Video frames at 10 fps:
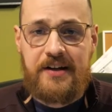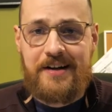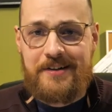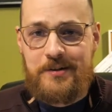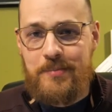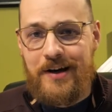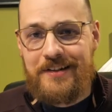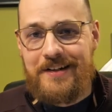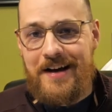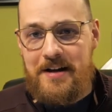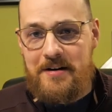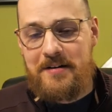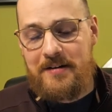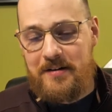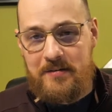uh, depending
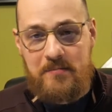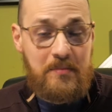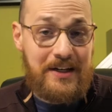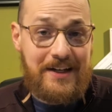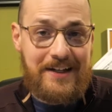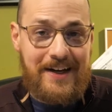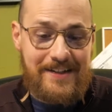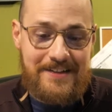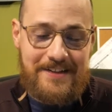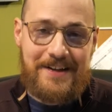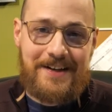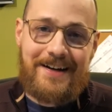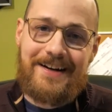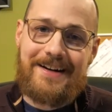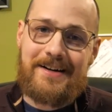on me, I guess,
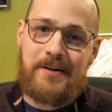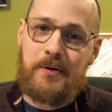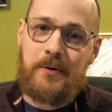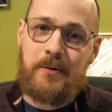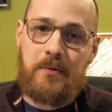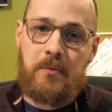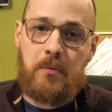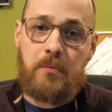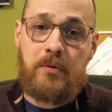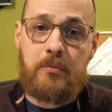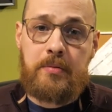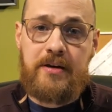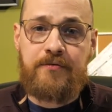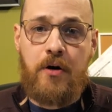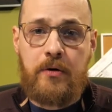uh, will
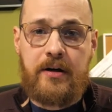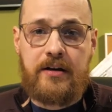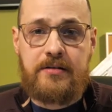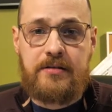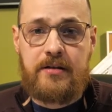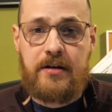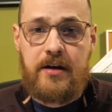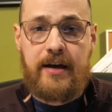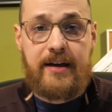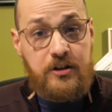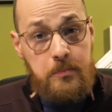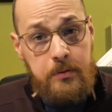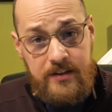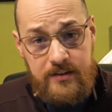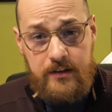be focused
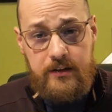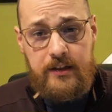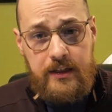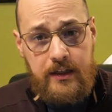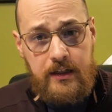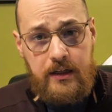explicitly